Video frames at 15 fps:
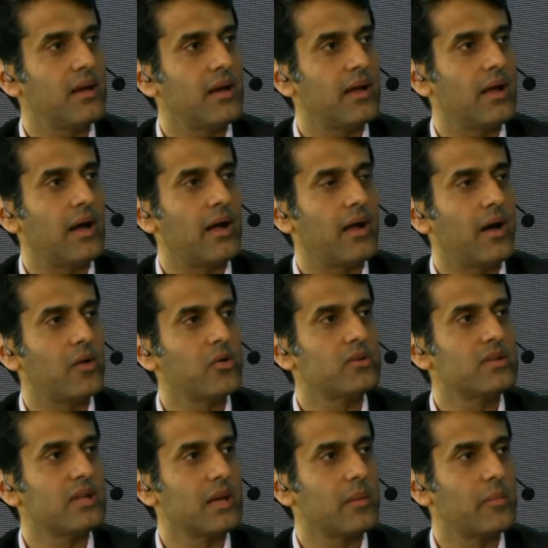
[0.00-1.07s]
And how, how do you
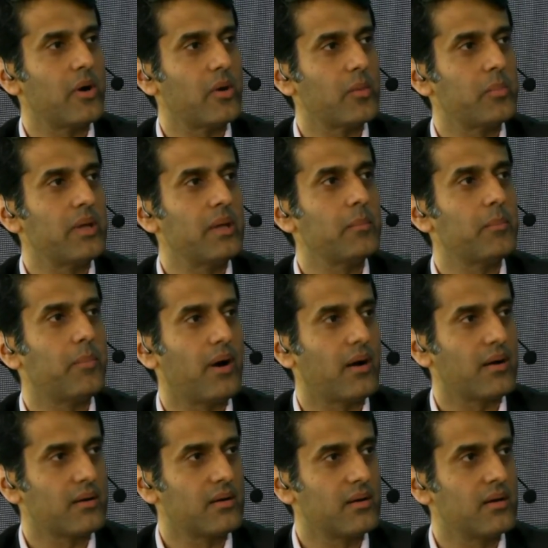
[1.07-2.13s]
think about being
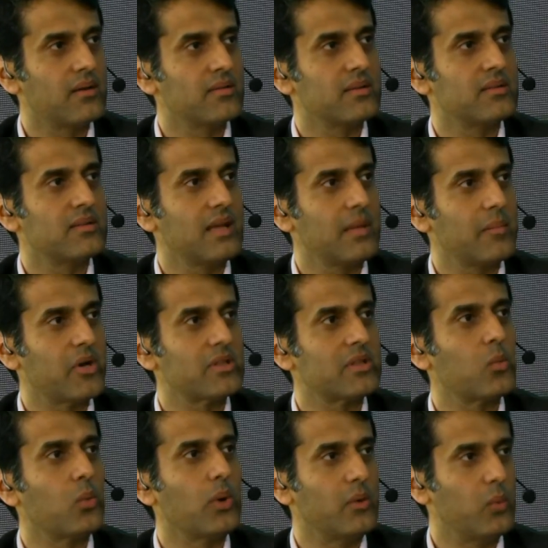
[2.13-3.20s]
partners and thinking about the
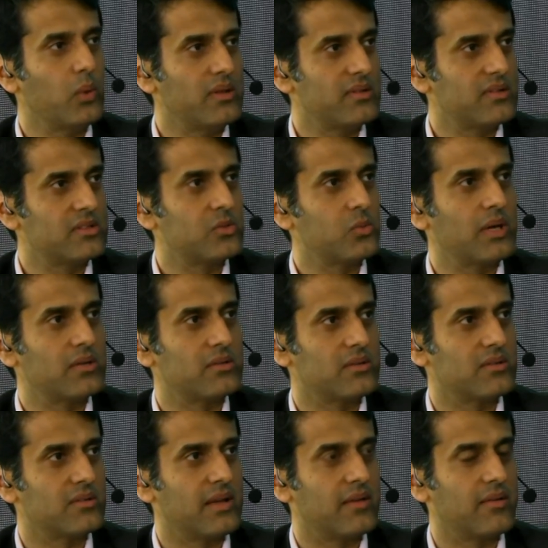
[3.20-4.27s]
win-win
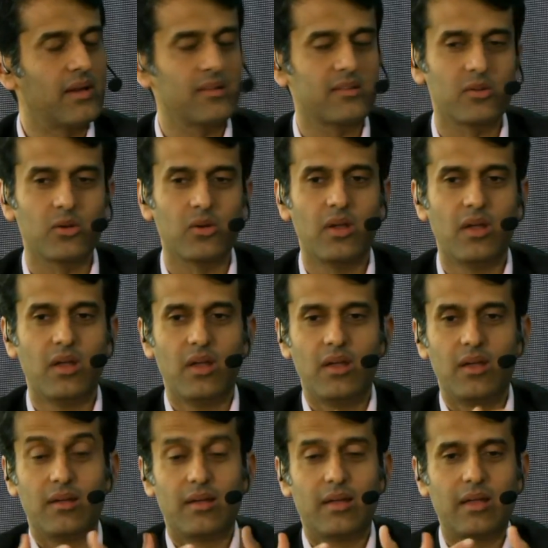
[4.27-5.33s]
situations there, right? So
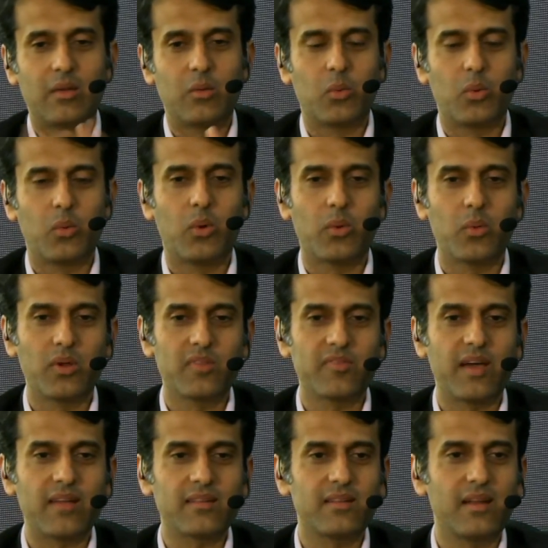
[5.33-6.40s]
what was
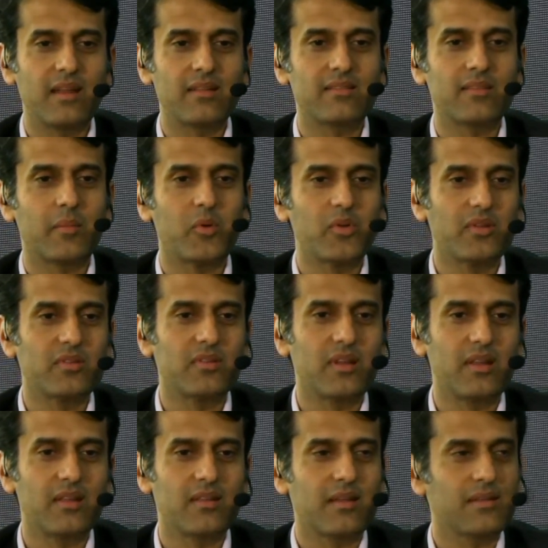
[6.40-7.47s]
fascinating in some of the
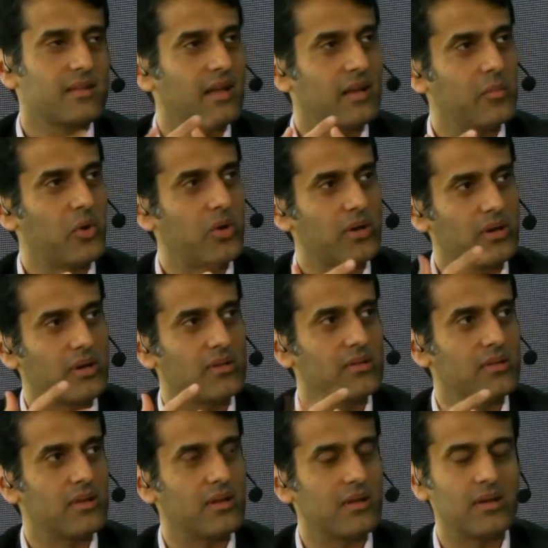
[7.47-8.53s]
cities like Santa Monica,
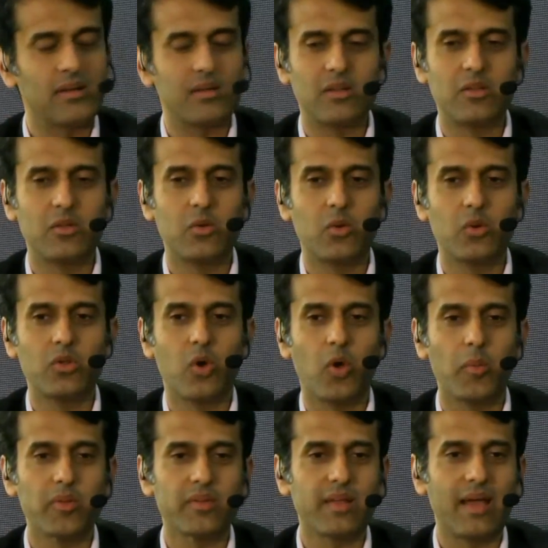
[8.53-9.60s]
and uh, you, you
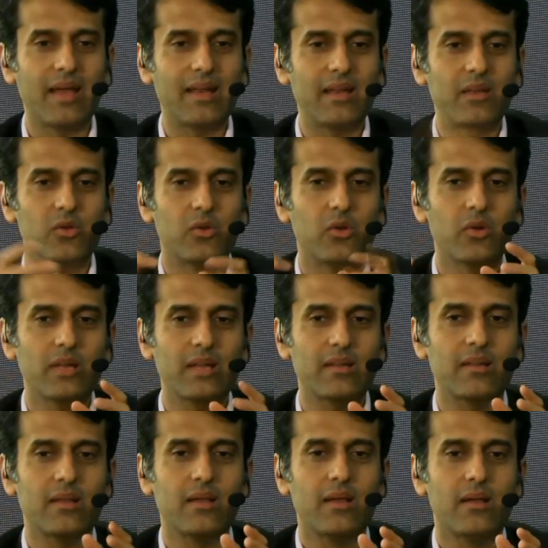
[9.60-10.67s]
almost had, and you looked at
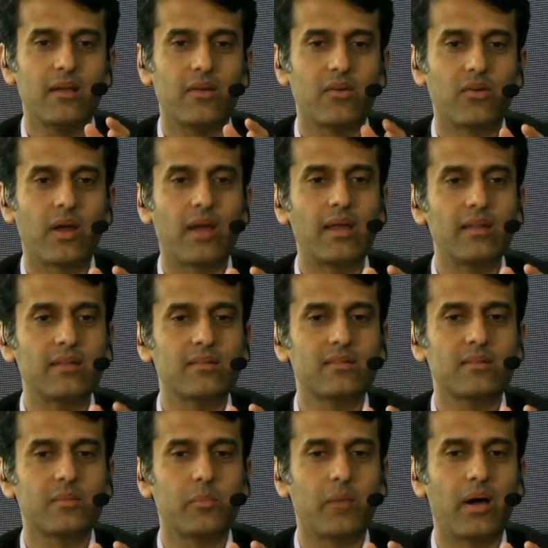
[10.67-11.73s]

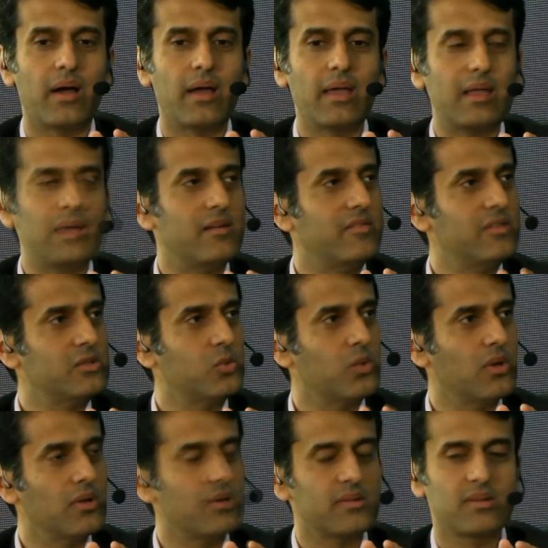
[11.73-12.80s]
rides by
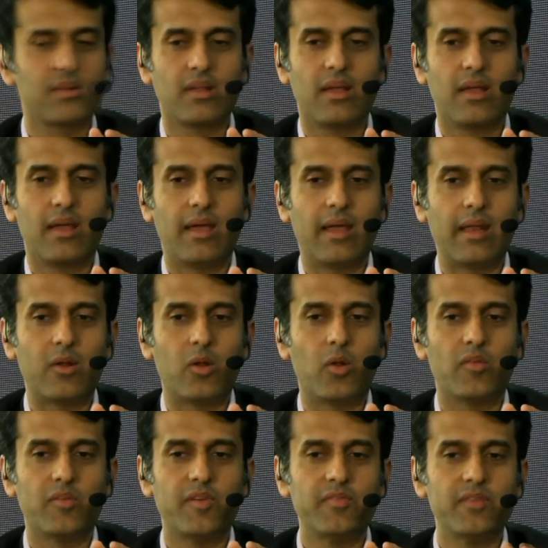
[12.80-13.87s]
individuals, and
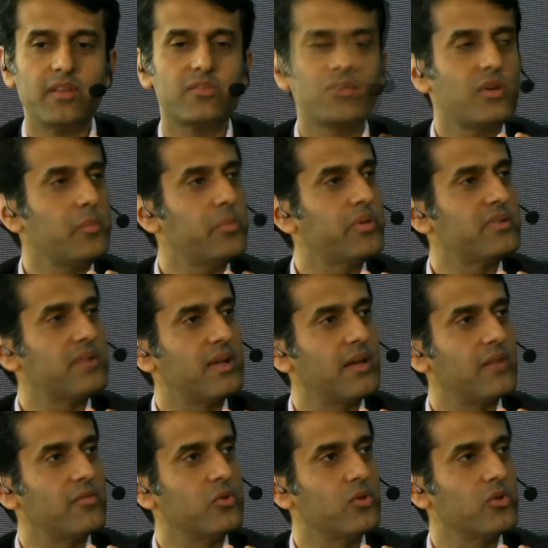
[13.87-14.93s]
53%
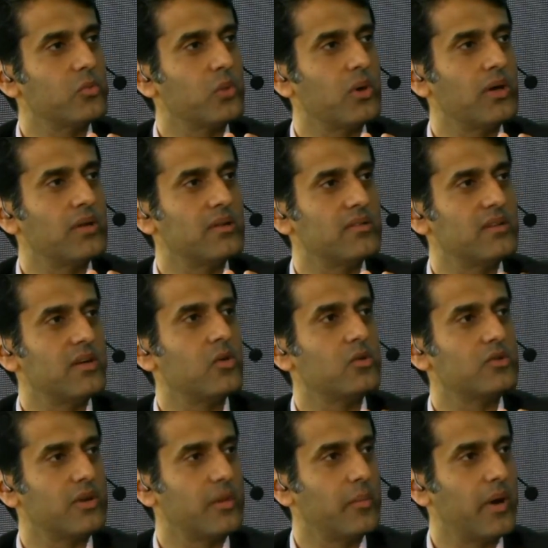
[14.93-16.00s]
of those were in the zero to
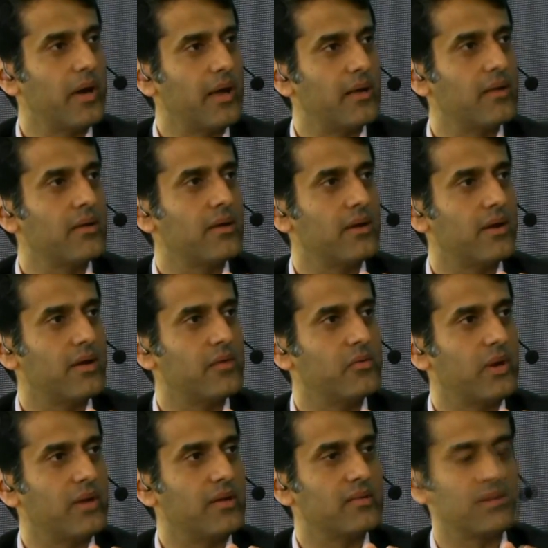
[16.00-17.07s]
three mile uh,
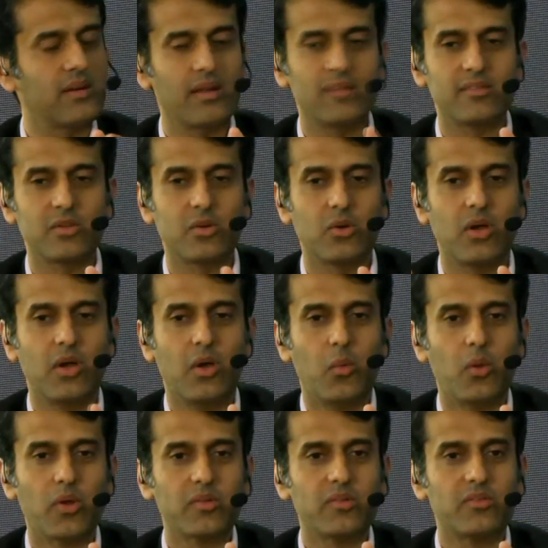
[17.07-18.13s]
radius. Right? And so,
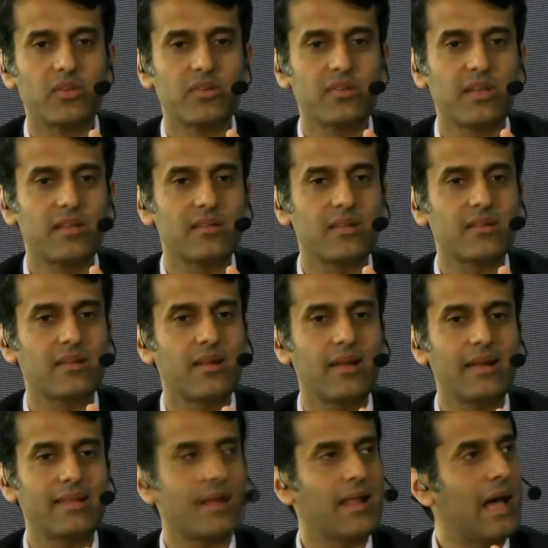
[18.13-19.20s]
what's interesting is it's
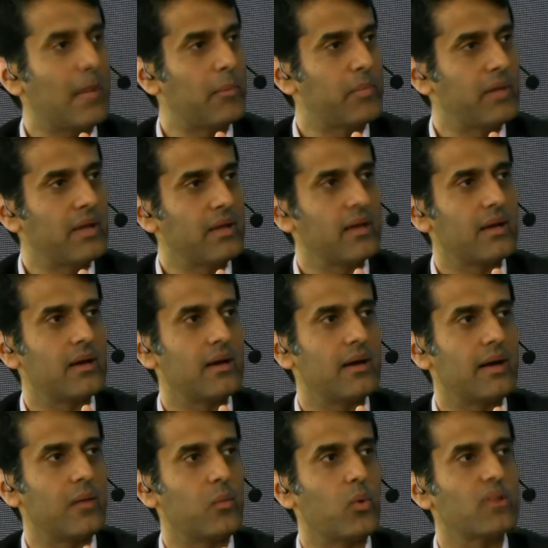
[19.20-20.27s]
clearly that happening,
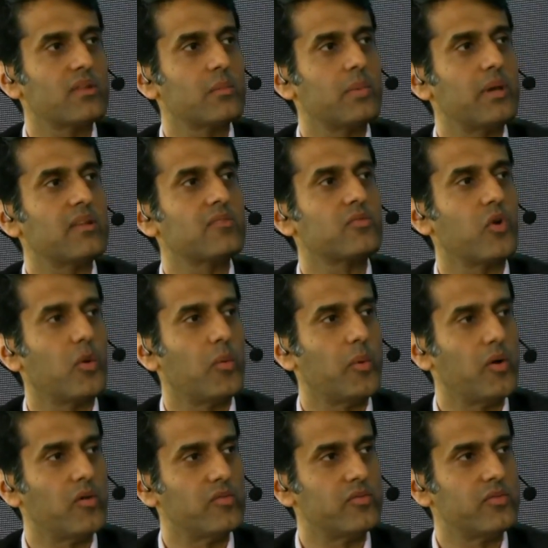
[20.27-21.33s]
uh, and what is the best form
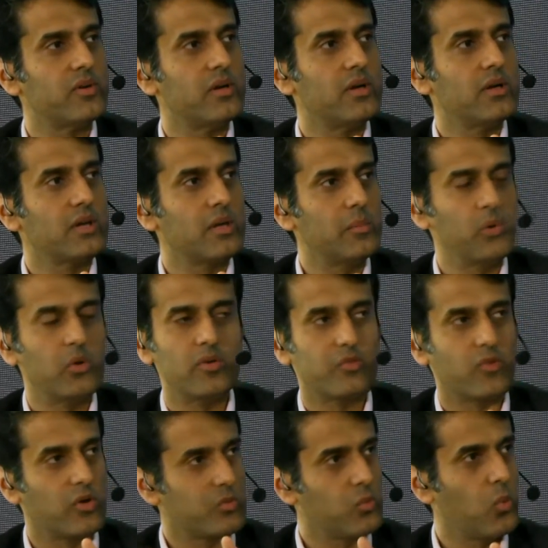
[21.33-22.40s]
of commute? Of
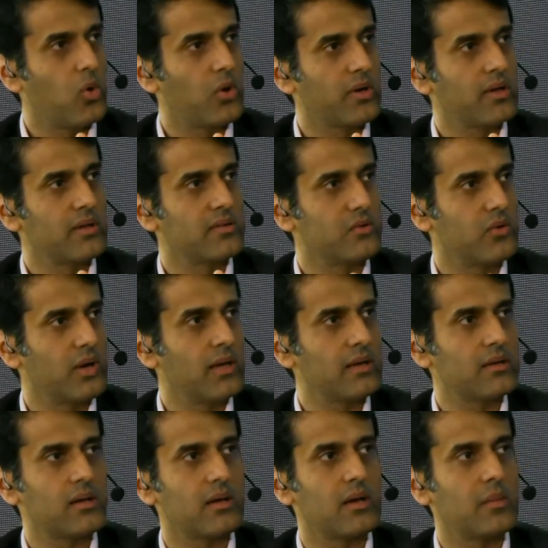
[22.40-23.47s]
course, walking is great.
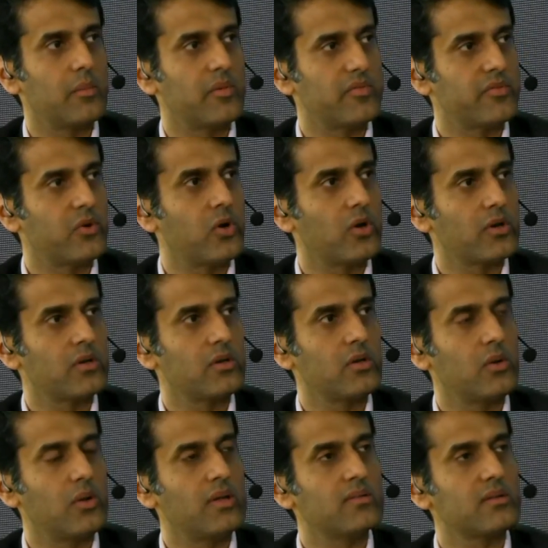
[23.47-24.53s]
Um, if not, you
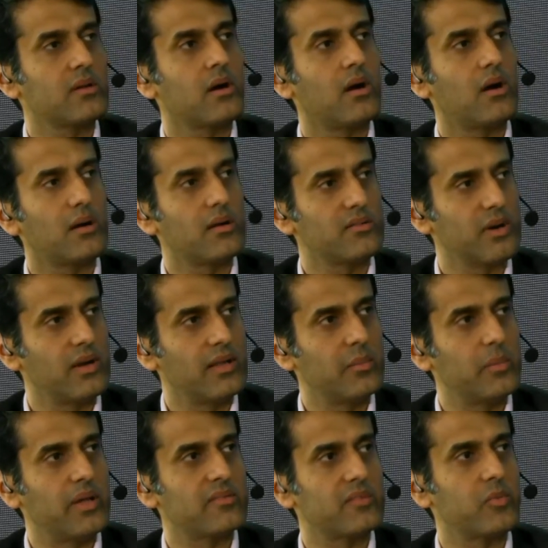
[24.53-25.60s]
know, is cars really the
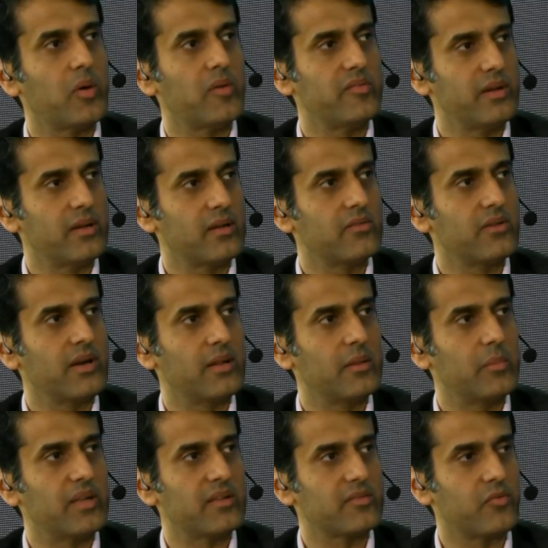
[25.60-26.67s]
best form? Vehicle really the
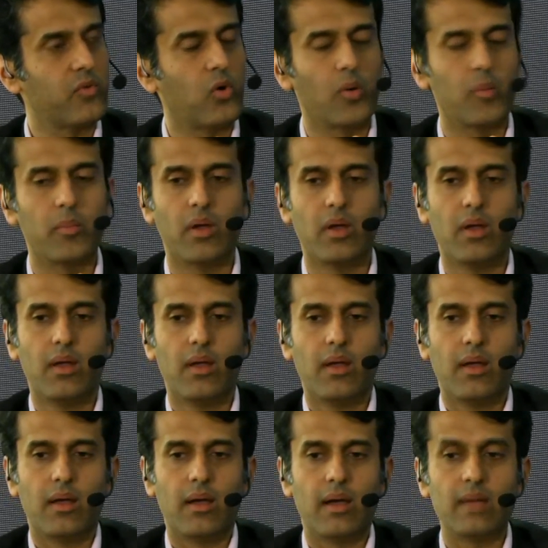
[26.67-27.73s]
best form?
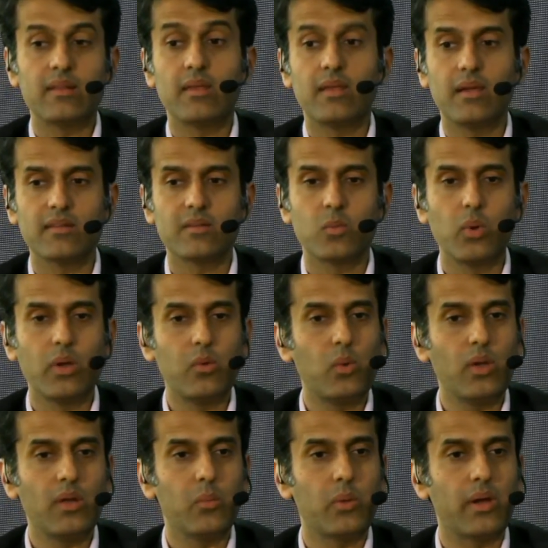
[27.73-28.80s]
Uh, I think here it's a
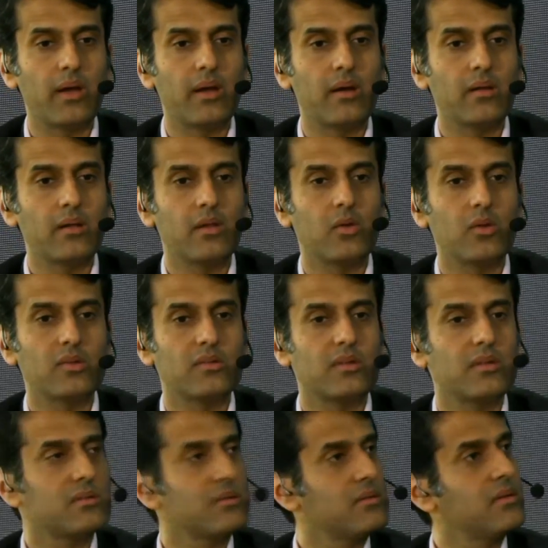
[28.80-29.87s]
win-win where you know it's
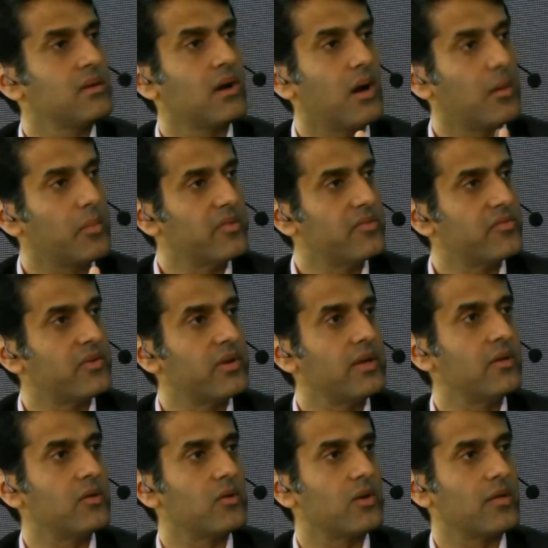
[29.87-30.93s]
it's carbon free.
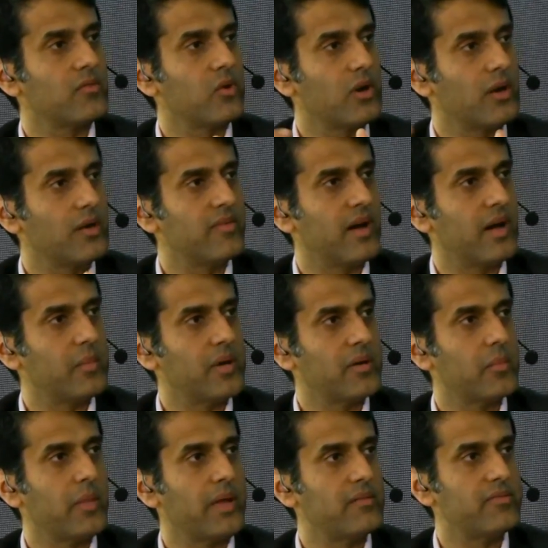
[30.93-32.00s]
You kind of got an environmental
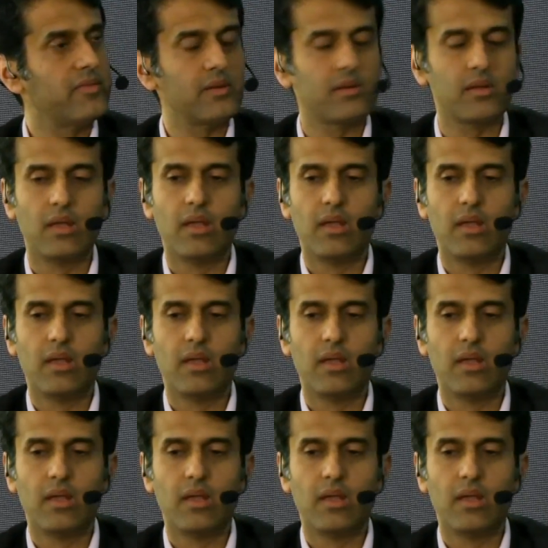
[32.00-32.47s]
benefit.